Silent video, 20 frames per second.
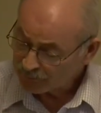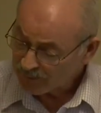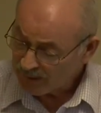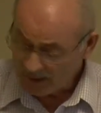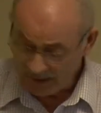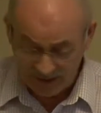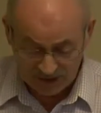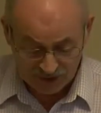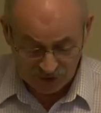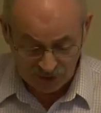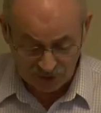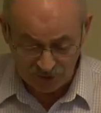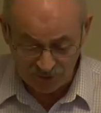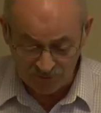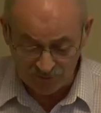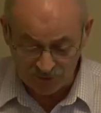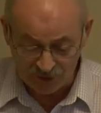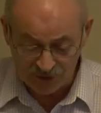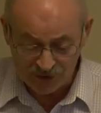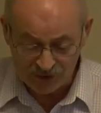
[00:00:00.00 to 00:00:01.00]
And let's look at
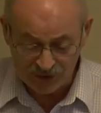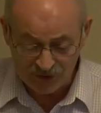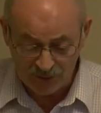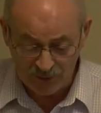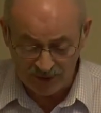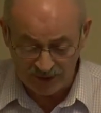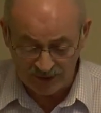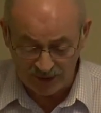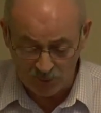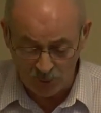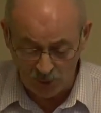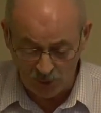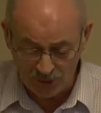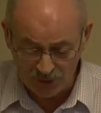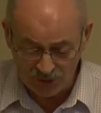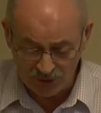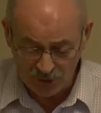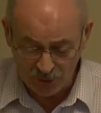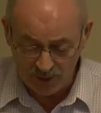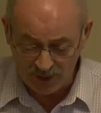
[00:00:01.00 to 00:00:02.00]
verses 21
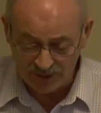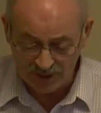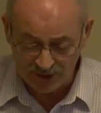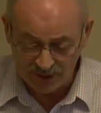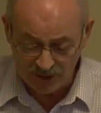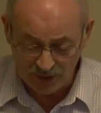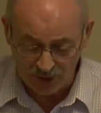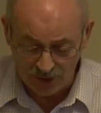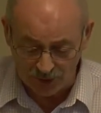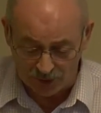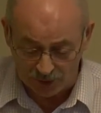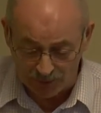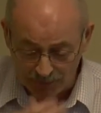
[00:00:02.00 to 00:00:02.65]
and 22.